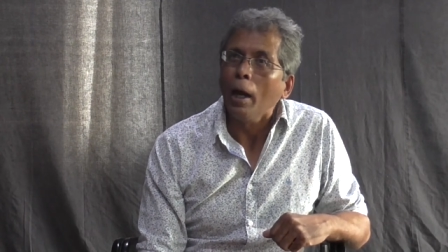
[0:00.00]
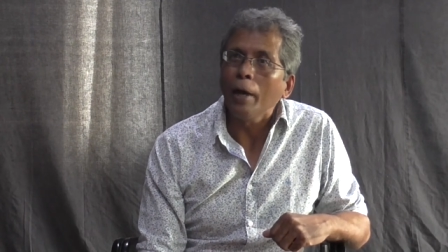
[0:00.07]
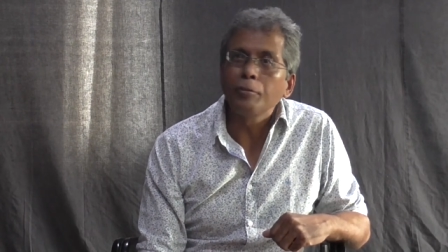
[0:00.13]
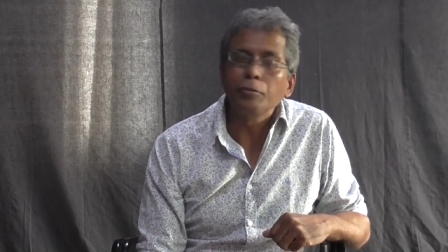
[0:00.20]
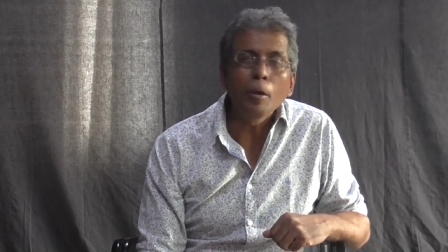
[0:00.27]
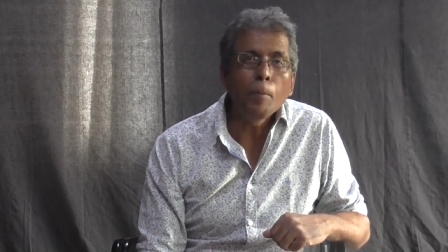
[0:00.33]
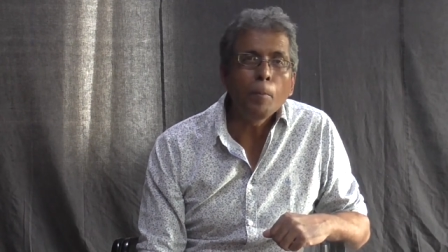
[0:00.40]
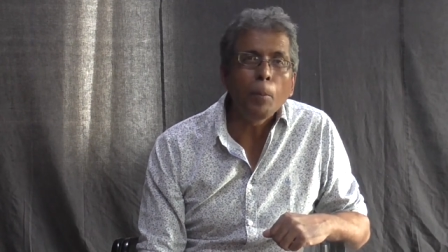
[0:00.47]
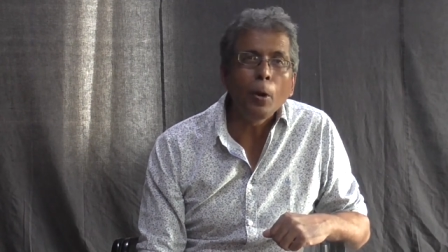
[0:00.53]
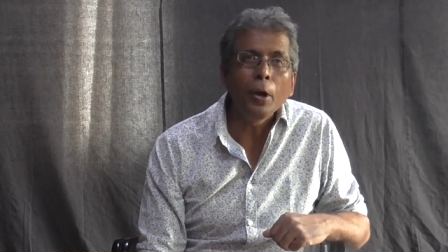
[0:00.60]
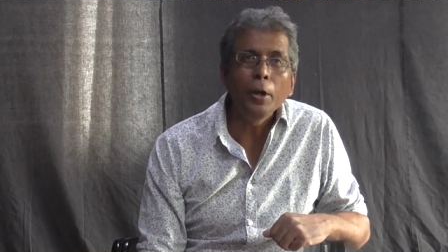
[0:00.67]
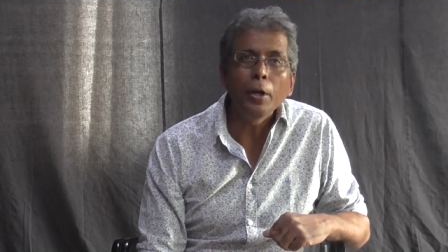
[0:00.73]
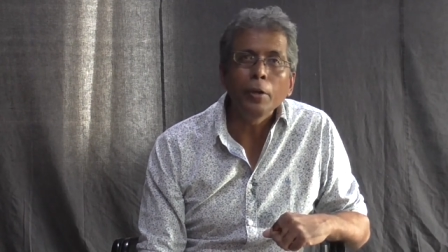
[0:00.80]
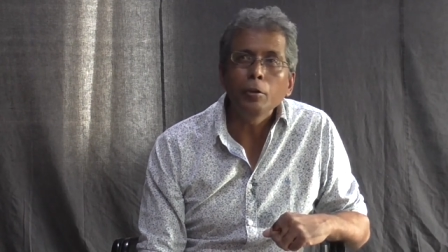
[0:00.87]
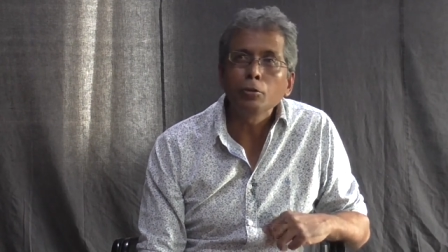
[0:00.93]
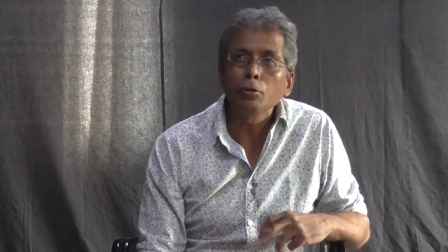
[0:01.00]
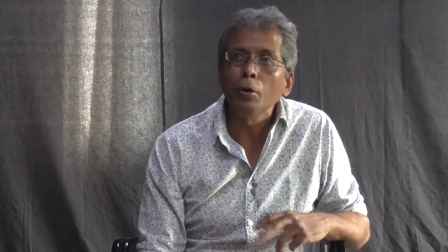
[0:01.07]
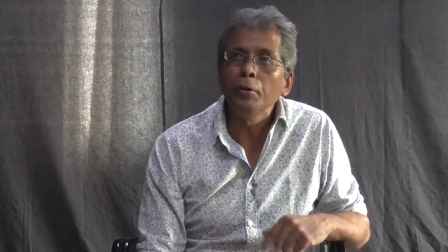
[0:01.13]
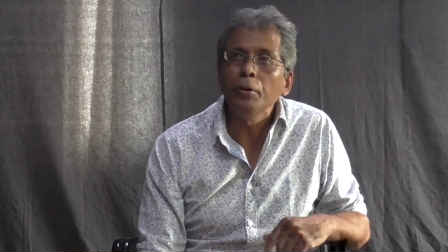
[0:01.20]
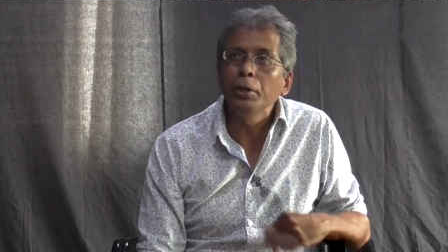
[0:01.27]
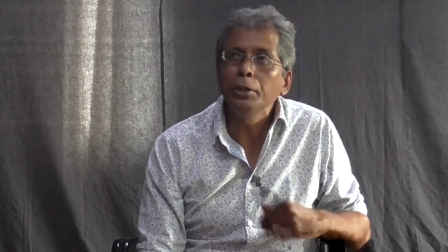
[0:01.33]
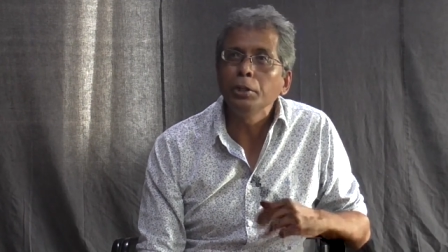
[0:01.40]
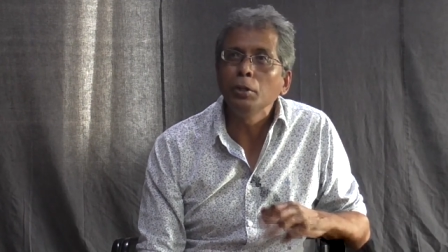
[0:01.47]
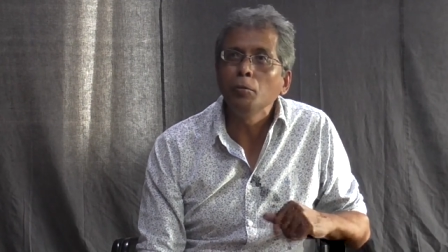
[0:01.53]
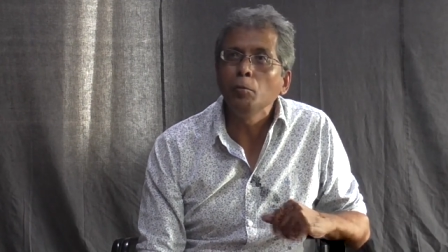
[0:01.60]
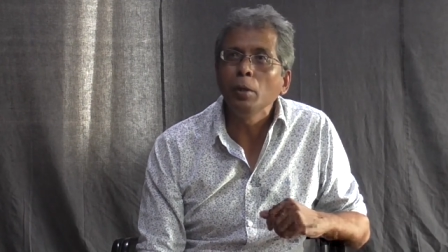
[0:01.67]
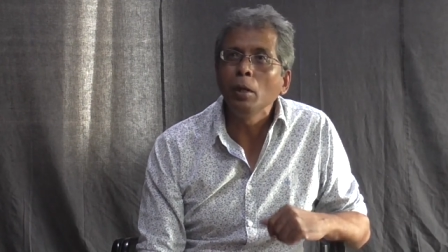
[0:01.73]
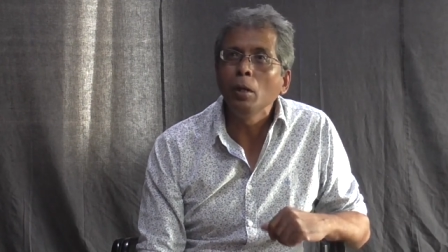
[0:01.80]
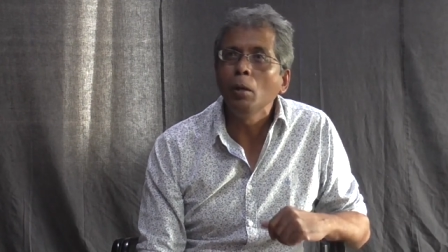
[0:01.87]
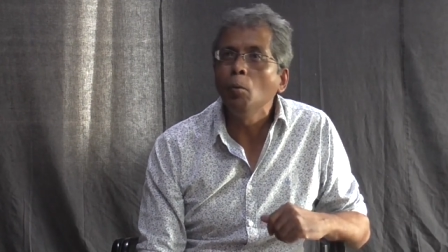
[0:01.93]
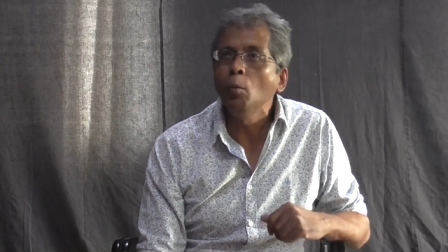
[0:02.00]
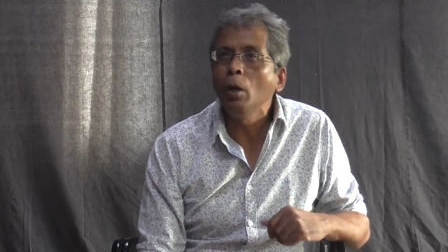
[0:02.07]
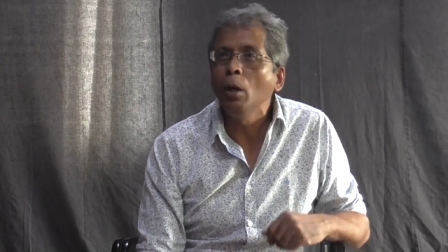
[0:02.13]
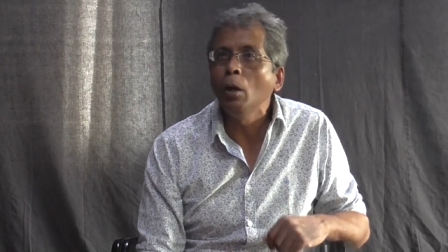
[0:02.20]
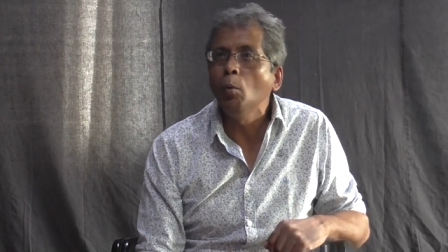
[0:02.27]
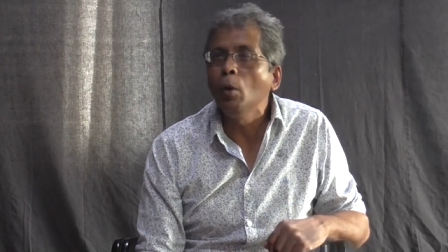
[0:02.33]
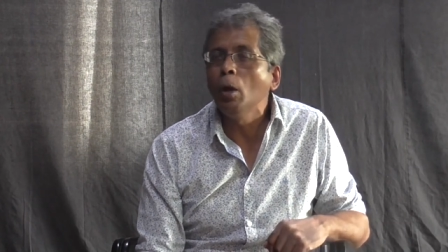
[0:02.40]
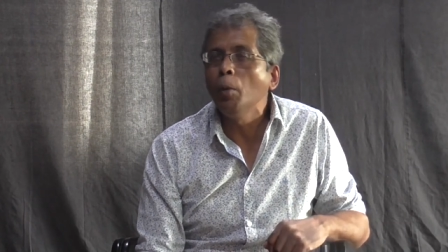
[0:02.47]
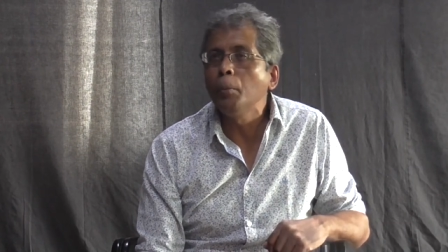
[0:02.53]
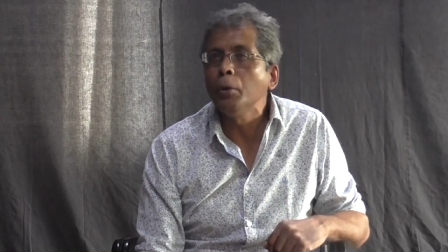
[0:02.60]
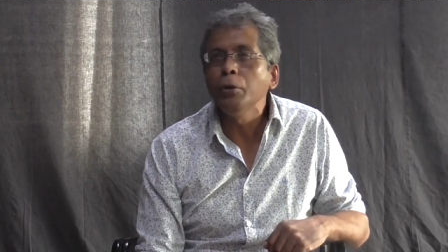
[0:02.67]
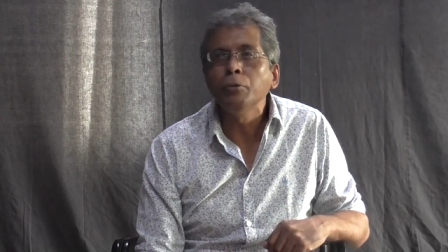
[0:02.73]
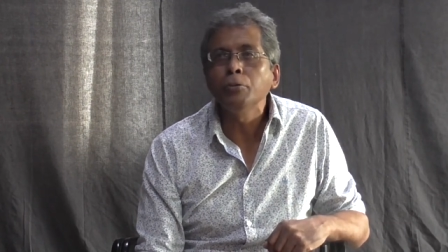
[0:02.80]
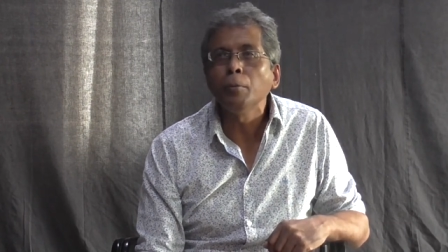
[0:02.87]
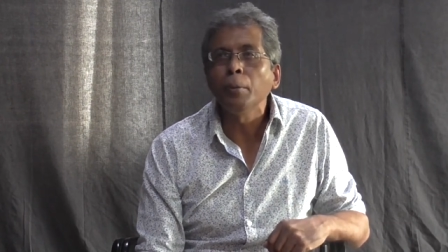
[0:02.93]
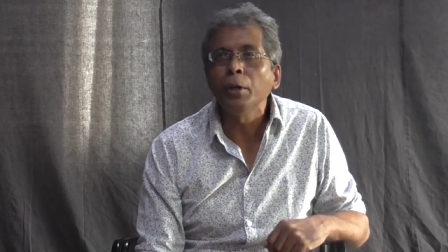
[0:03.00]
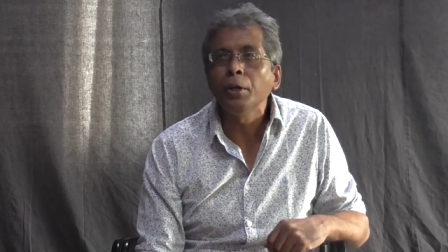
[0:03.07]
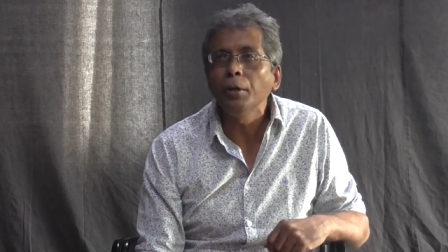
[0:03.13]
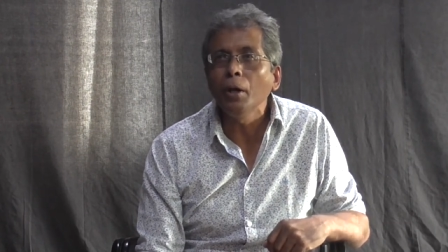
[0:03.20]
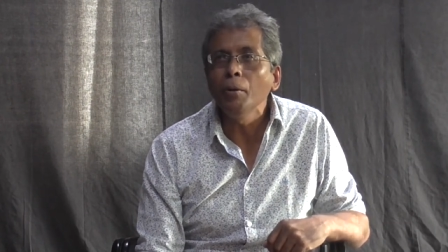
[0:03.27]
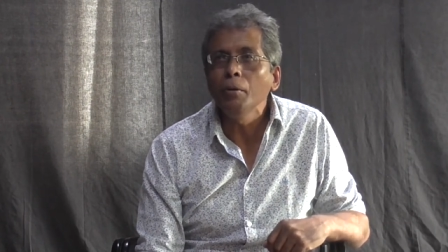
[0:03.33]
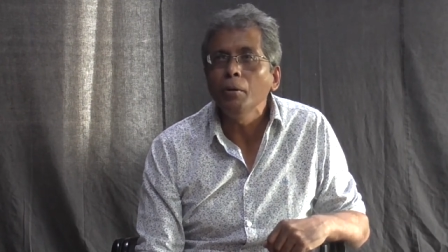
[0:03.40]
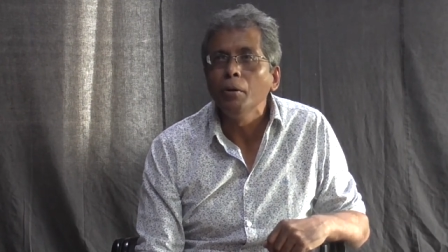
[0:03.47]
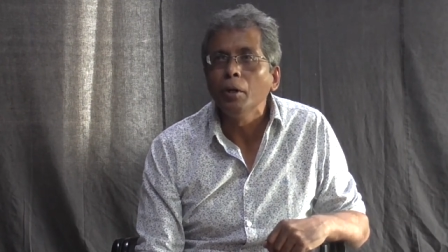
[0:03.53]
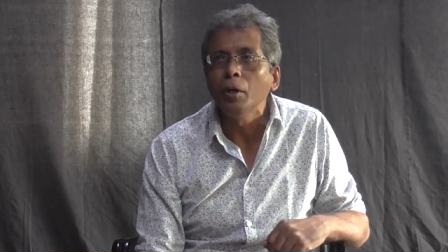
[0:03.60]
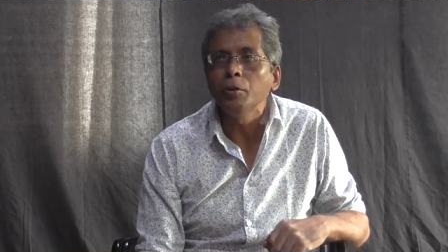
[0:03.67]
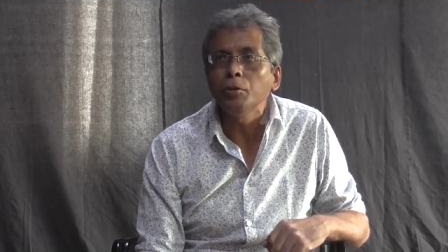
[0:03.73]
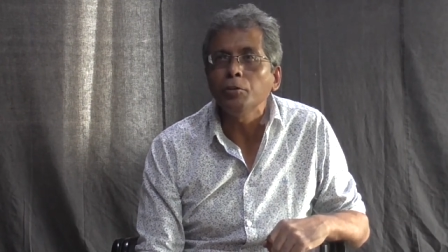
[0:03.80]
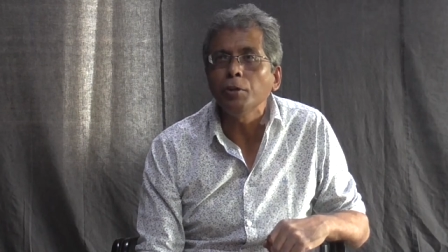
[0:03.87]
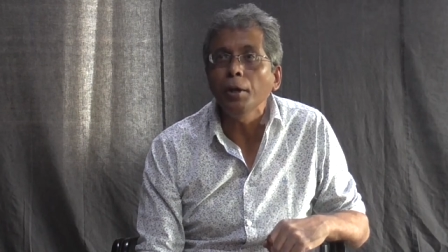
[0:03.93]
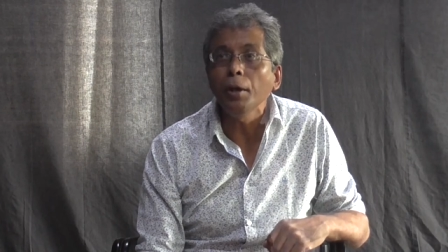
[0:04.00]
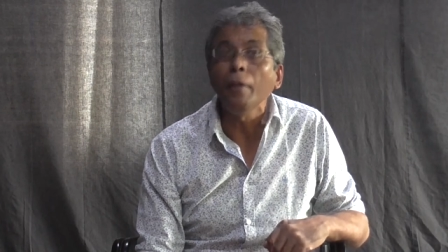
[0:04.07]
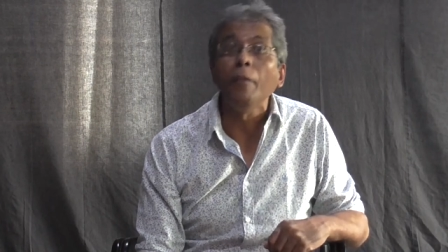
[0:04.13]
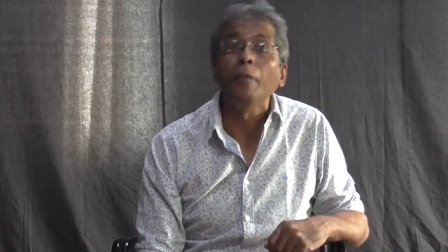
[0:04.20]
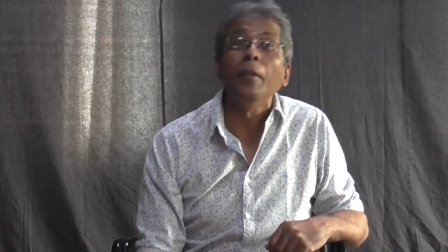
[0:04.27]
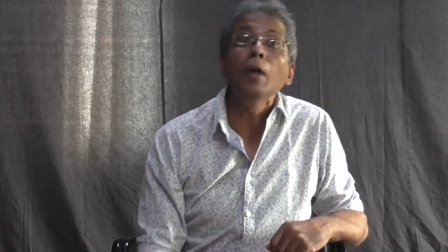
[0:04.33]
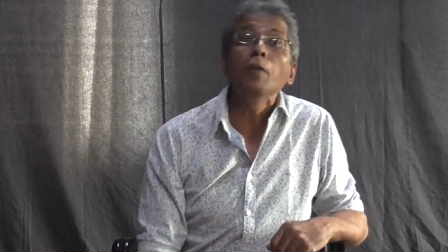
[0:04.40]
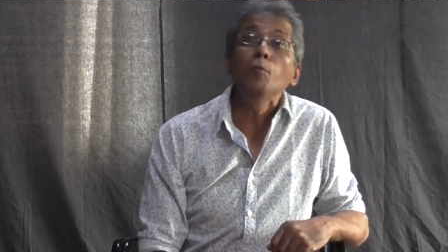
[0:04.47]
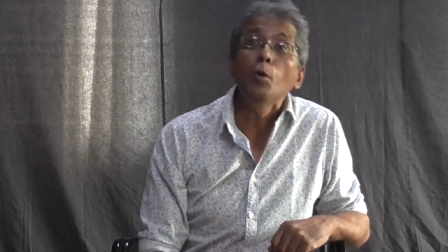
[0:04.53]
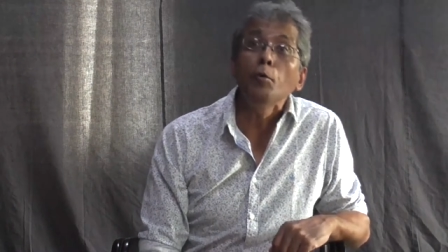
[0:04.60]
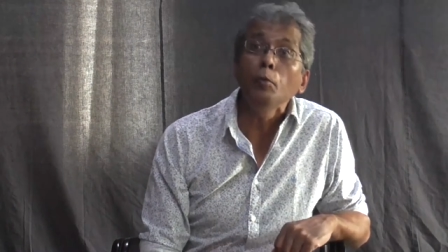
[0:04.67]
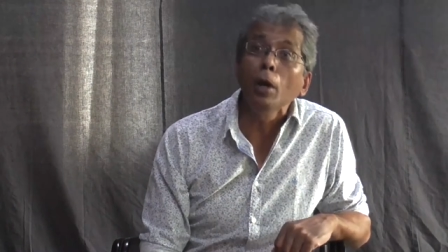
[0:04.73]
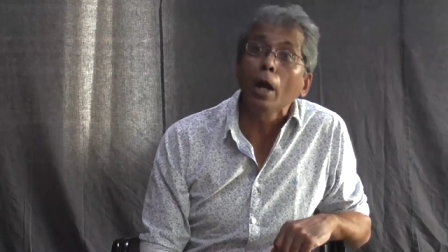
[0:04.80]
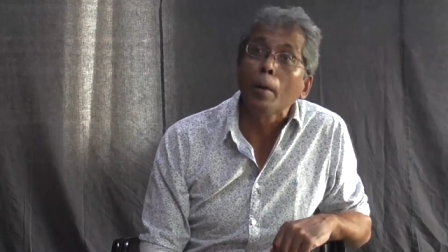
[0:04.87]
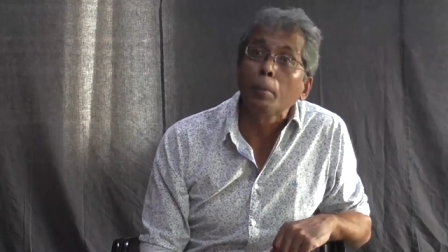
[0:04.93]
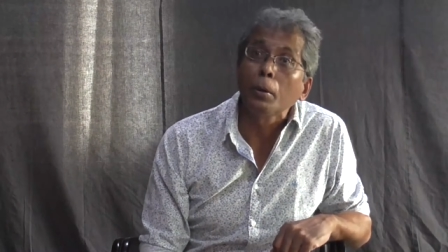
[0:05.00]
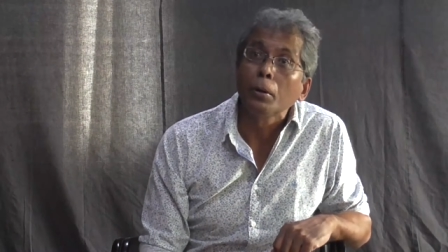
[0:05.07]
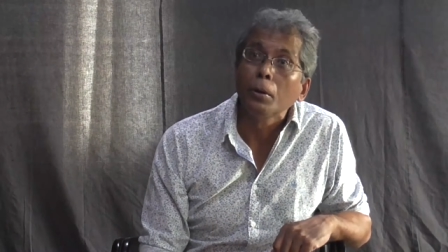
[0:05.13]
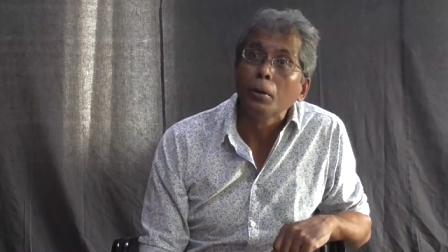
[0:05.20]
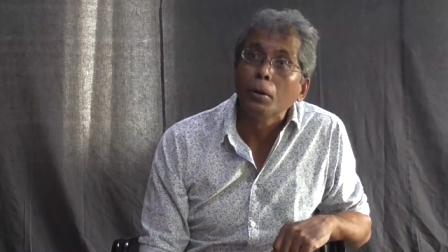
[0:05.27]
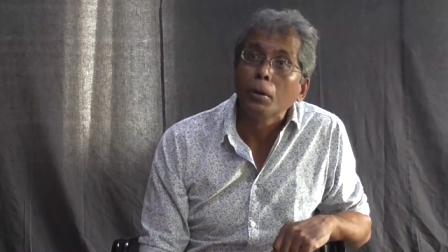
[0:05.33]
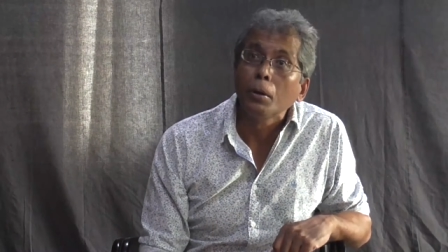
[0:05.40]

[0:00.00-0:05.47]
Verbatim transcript: At some point, this contradiction will, will, will produce a breakdown in the state, and then what will happen?